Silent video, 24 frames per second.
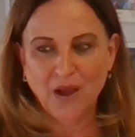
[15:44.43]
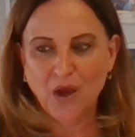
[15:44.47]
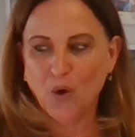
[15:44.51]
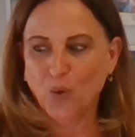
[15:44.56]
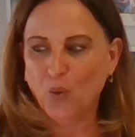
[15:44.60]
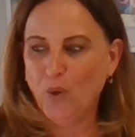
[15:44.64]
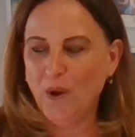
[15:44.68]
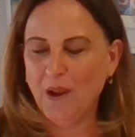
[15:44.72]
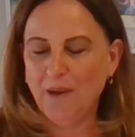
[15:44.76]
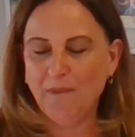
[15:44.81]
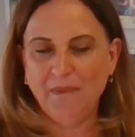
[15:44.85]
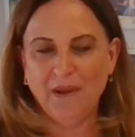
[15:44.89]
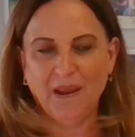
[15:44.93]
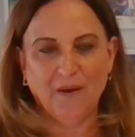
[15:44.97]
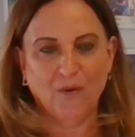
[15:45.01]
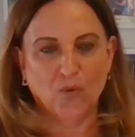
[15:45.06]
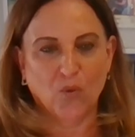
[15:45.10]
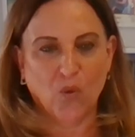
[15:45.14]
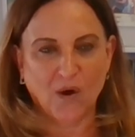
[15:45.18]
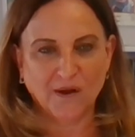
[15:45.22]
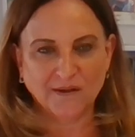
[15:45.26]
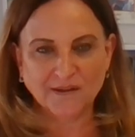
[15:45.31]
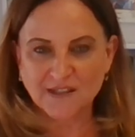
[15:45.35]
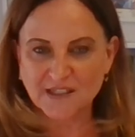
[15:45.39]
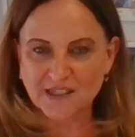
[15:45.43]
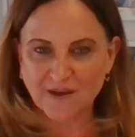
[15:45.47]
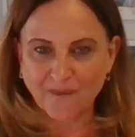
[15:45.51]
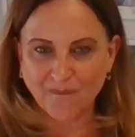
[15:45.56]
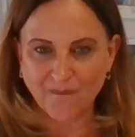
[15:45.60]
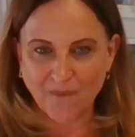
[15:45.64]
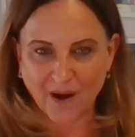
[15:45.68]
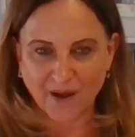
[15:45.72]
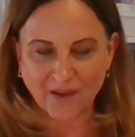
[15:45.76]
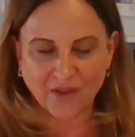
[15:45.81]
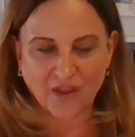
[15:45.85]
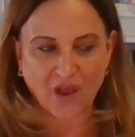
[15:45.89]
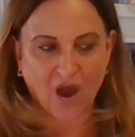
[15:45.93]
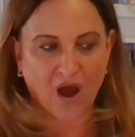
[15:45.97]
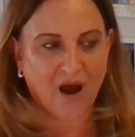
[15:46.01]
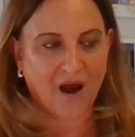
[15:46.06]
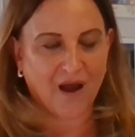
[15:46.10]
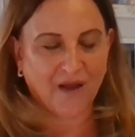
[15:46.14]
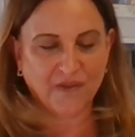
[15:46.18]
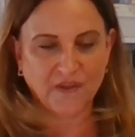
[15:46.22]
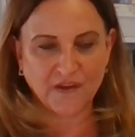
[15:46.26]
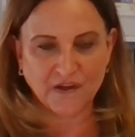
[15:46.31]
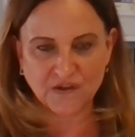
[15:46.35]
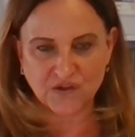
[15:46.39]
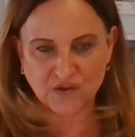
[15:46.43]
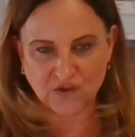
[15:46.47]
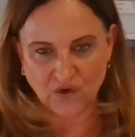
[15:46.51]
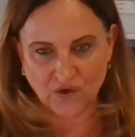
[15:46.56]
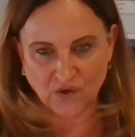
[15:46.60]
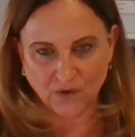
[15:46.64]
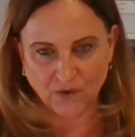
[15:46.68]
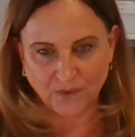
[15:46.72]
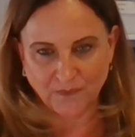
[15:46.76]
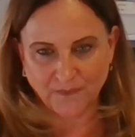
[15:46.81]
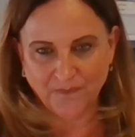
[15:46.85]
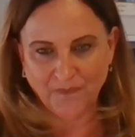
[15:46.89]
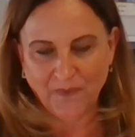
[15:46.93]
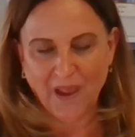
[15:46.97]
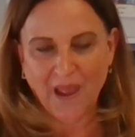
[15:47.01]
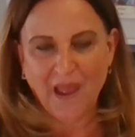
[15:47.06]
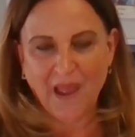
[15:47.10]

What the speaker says: We meet once a month on the Zoom,